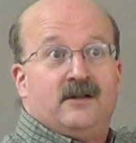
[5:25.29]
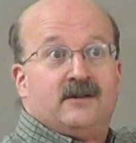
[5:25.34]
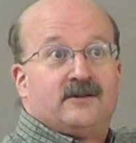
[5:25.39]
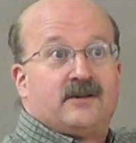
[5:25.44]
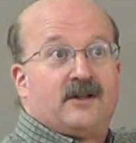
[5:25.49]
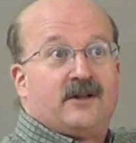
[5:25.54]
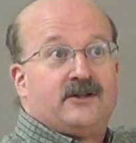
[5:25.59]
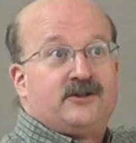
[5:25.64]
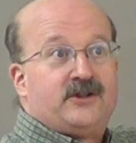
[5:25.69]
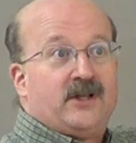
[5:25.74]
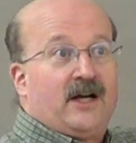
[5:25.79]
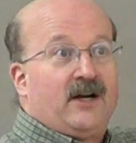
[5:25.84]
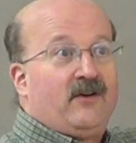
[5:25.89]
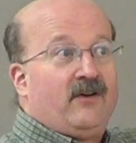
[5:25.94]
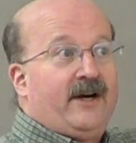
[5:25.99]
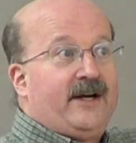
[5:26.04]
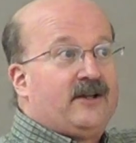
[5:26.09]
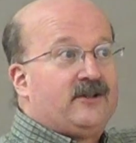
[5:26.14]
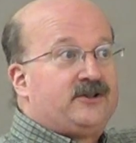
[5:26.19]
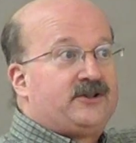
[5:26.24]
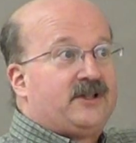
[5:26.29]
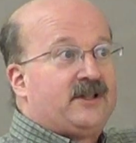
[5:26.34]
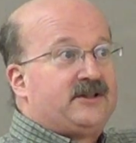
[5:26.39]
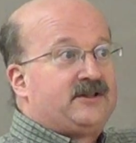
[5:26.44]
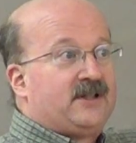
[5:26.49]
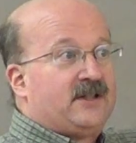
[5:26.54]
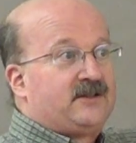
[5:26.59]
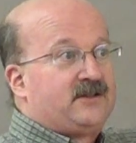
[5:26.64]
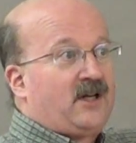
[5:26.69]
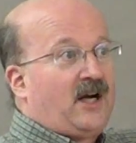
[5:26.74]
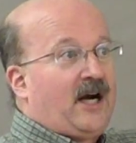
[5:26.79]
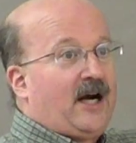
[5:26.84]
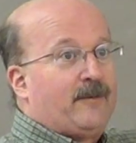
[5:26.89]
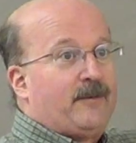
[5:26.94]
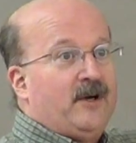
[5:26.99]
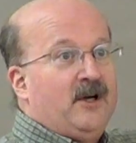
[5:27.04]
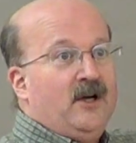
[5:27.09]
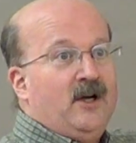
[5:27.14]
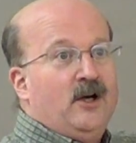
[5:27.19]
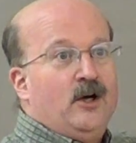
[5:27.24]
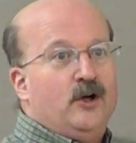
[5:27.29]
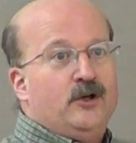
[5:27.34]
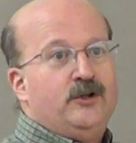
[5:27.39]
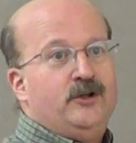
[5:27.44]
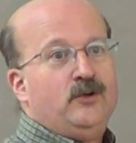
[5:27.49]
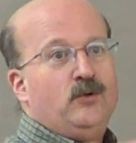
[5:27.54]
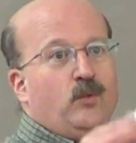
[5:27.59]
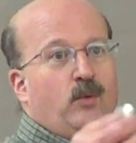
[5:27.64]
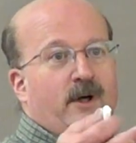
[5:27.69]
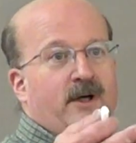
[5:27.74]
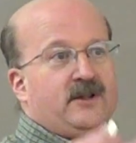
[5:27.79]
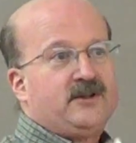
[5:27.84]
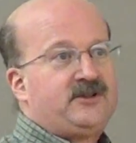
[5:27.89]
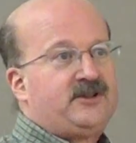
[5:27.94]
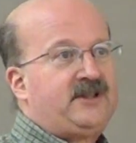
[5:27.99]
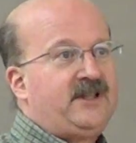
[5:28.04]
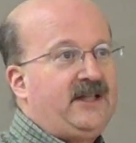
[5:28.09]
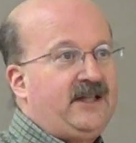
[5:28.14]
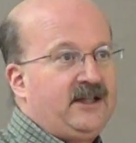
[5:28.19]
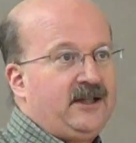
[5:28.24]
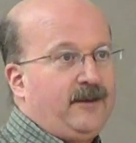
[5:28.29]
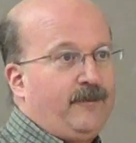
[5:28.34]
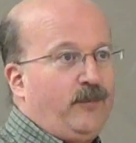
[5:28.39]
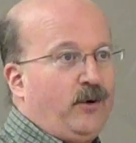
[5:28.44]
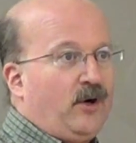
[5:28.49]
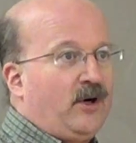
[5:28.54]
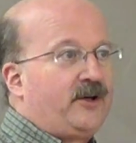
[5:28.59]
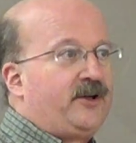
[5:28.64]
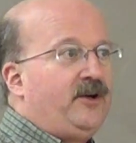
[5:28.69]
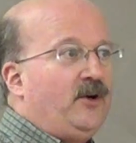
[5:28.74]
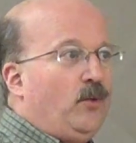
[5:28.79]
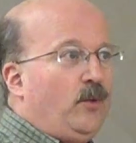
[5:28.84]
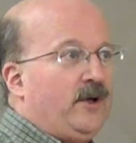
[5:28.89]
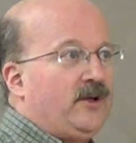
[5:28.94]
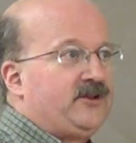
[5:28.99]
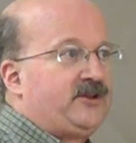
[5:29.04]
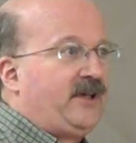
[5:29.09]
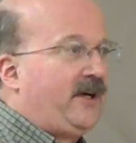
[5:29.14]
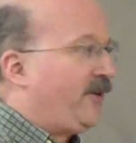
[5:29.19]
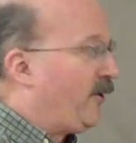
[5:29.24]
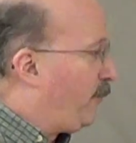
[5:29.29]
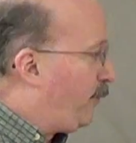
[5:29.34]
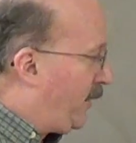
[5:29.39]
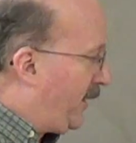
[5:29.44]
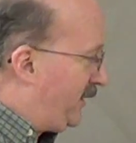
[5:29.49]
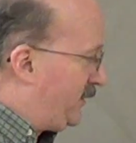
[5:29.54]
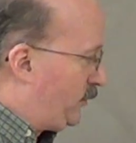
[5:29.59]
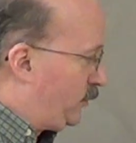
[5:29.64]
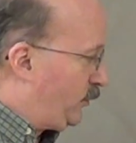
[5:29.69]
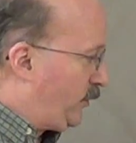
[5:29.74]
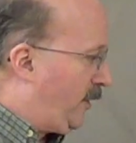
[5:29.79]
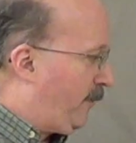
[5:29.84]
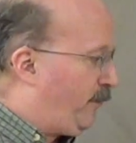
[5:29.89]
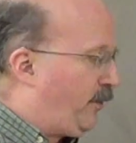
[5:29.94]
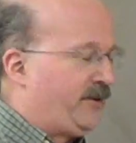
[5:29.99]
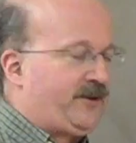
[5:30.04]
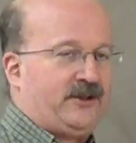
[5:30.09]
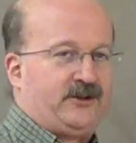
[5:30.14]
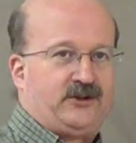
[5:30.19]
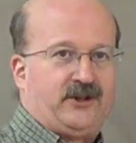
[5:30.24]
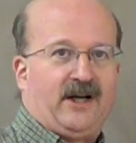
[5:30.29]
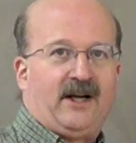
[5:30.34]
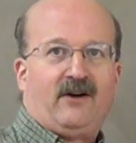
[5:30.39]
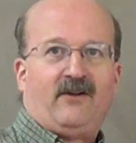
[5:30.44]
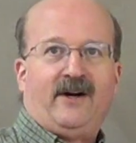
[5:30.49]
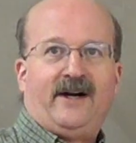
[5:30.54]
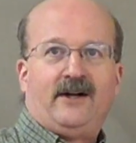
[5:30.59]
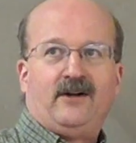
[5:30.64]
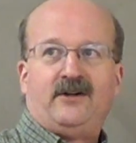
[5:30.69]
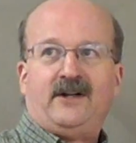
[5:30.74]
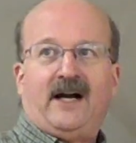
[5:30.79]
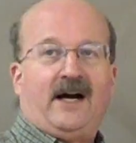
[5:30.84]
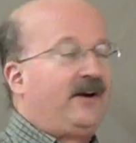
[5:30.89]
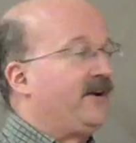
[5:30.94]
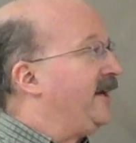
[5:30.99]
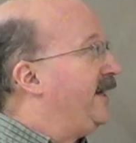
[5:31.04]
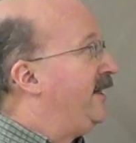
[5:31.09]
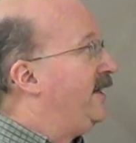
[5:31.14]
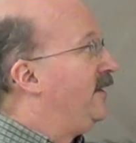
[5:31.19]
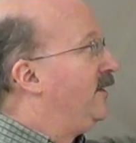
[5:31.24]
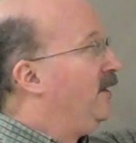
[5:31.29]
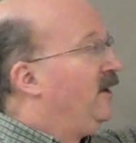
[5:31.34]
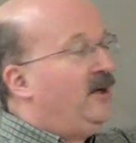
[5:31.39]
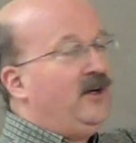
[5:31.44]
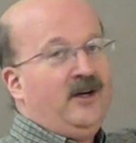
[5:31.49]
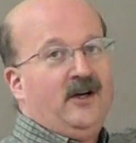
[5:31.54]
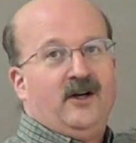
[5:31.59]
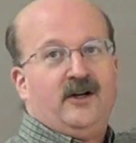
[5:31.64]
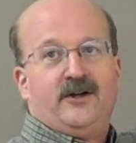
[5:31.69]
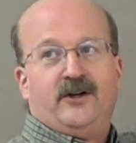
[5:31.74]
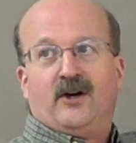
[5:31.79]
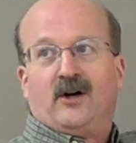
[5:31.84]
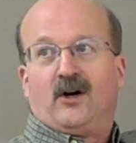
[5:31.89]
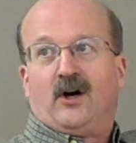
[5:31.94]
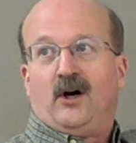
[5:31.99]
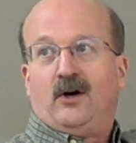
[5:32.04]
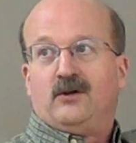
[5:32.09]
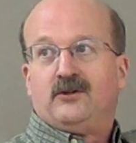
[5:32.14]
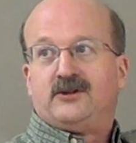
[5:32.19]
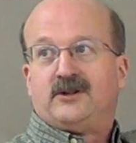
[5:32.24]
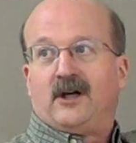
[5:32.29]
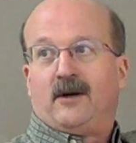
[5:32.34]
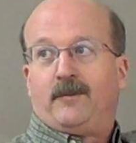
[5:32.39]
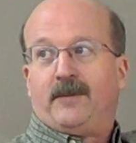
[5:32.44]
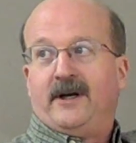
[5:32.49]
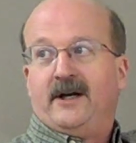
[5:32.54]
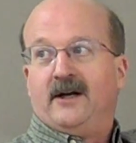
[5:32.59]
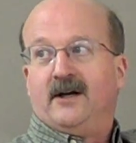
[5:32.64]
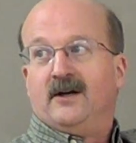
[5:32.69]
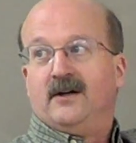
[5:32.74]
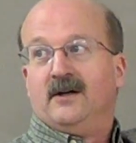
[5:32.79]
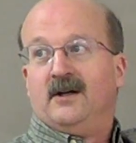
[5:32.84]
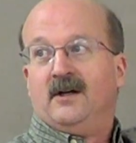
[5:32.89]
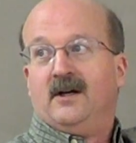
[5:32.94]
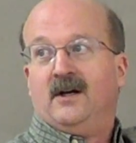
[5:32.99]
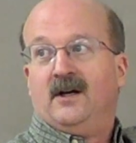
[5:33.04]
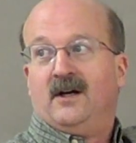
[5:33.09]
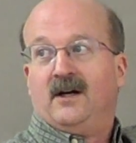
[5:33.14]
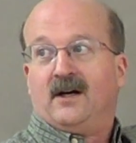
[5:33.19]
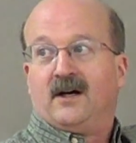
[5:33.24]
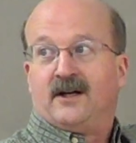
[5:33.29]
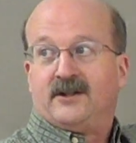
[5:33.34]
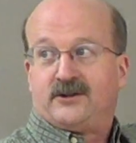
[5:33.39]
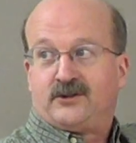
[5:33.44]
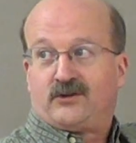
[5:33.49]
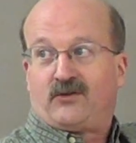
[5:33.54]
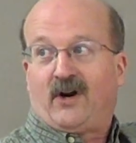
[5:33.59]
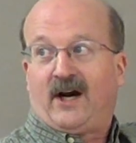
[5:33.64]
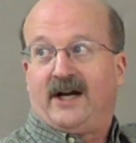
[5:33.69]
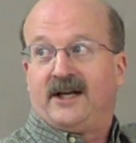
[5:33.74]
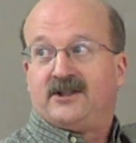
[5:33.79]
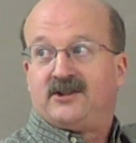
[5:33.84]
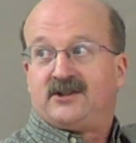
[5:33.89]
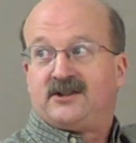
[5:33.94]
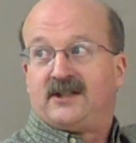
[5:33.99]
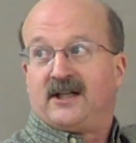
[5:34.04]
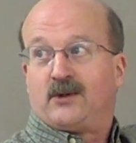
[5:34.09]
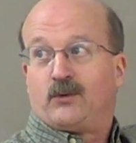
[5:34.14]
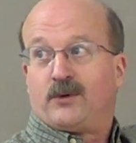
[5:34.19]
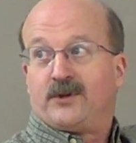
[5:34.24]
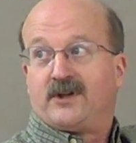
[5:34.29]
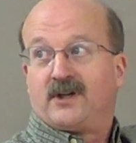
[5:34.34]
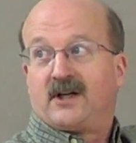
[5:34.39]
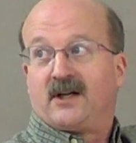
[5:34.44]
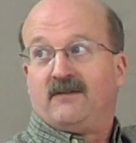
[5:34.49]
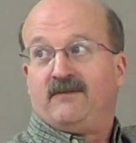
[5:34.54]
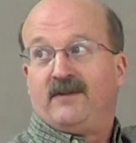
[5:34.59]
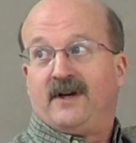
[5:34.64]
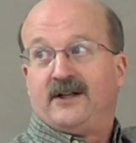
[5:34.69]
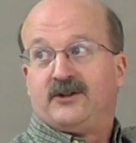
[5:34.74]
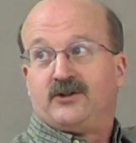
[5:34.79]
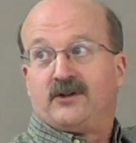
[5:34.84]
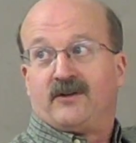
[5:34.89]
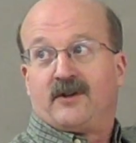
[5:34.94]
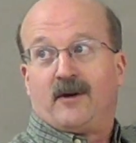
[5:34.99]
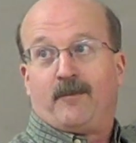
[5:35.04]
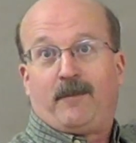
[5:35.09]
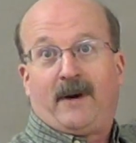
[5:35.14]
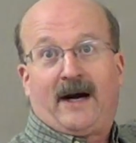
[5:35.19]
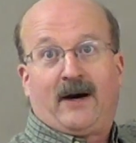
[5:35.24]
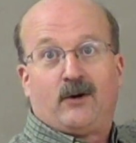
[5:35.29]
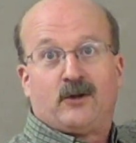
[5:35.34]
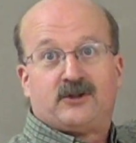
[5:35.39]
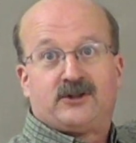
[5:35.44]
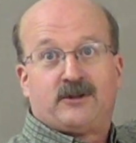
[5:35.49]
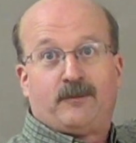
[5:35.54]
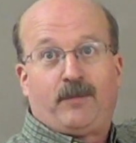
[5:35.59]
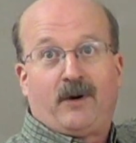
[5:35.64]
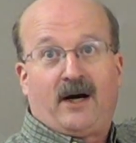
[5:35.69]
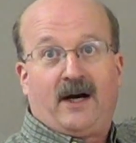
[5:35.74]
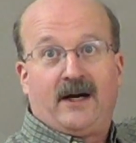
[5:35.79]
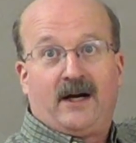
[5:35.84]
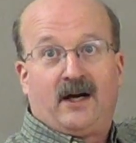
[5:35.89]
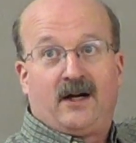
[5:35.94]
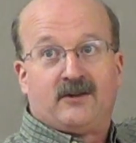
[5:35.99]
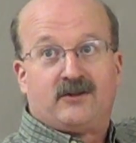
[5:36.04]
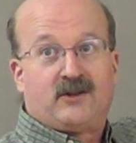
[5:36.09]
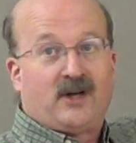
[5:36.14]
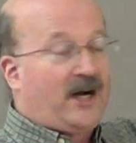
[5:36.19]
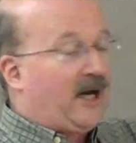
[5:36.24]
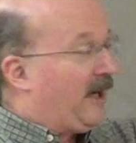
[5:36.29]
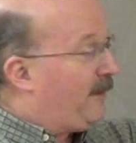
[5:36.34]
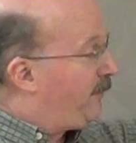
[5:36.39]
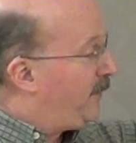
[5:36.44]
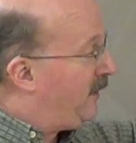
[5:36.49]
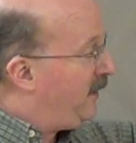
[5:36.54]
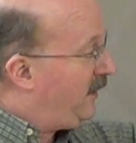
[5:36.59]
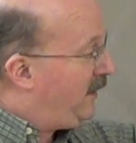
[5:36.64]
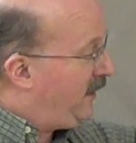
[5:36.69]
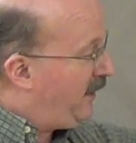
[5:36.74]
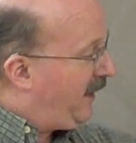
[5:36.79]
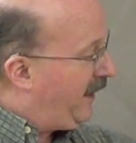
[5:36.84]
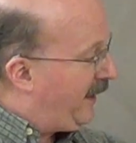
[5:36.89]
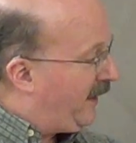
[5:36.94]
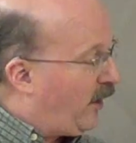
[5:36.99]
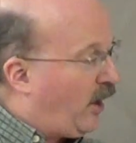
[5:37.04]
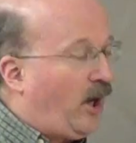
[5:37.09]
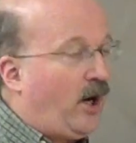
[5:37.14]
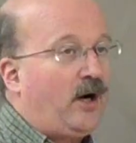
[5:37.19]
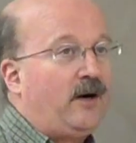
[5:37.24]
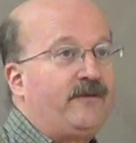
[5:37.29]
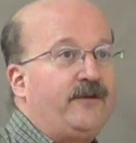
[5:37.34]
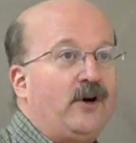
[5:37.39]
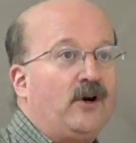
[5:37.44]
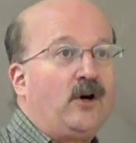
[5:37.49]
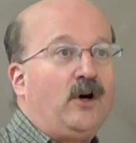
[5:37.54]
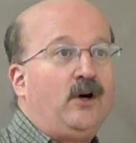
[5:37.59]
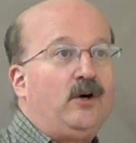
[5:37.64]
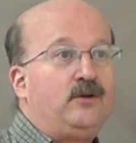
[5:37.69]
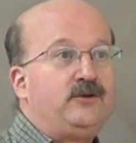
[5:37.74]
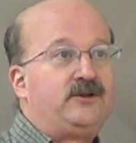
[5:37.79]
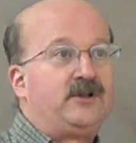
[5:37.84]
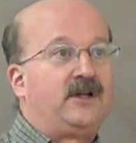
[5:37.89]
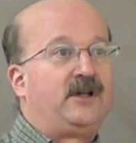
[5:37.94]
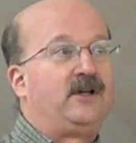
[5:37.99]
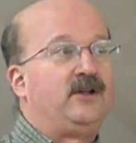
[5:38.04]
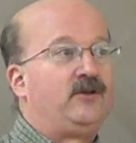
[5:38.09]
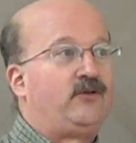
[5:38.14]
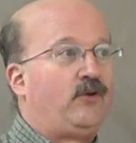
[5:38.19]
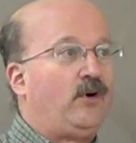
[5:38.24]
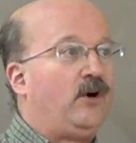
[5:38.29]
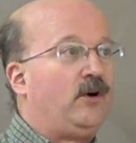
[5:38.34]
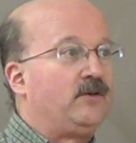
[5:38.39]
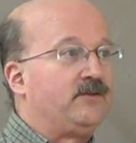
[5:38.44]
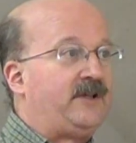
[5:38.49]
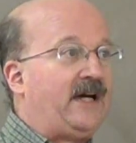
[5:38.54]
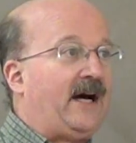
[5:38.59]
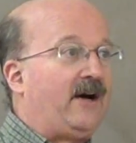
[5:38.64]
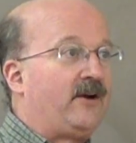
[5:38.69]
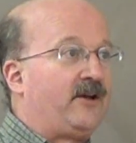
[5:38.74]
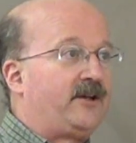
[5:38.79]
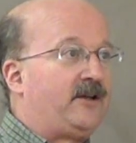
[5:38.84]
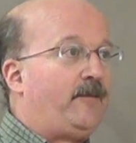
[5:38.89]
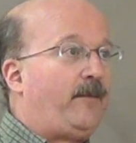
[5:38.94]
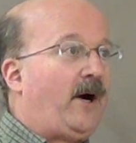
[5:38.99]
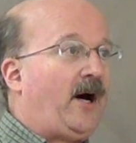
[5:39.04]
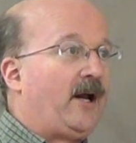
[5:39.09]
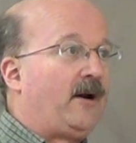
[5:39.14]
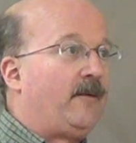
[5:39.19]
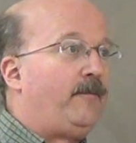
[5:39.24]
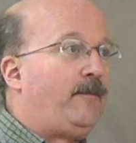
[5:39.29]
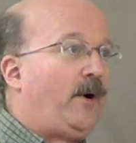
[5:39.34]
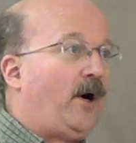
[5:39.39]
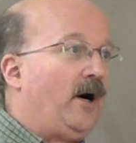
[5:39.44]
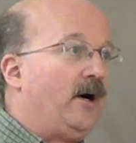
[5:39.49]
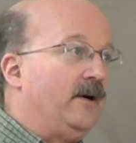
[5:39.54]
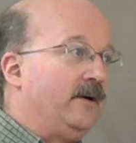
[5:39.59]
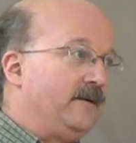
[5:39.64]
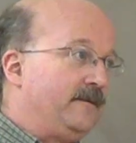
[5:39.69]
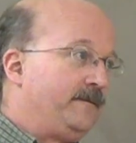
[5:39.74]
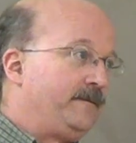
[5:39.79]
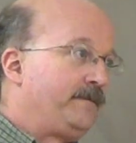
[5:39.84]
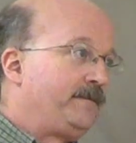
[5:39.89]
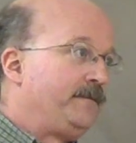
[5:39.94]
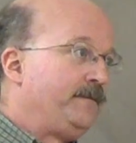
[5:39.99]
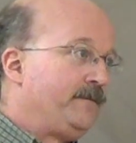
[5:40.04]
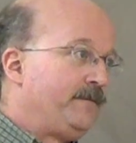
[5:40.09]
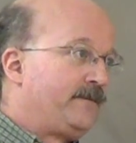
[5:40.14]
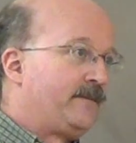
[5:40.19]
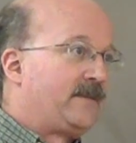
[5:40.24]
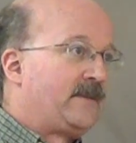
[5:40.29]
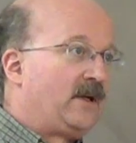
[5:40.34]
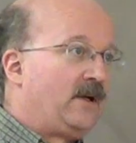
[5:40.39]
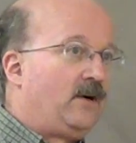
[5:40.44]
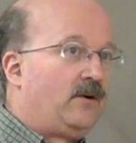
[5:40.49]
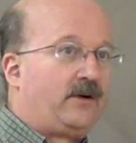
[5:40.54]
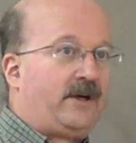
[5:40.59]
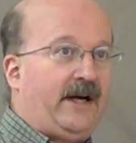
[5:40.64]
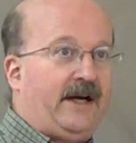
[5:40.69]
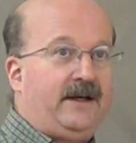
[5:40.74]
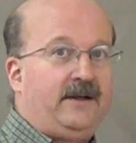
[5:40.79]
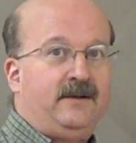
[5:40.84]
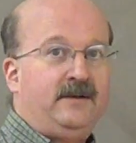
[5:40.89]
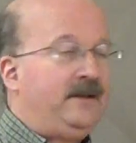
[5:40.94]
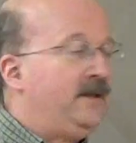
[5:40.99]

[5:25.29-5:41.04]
So the generator sits at top. You will see in the book, you will see other places, they'll put the generator down here, your load's up here. Let's try and stick with the convention. The power supply on top and all of your loads and control down at the bottom part. Okay?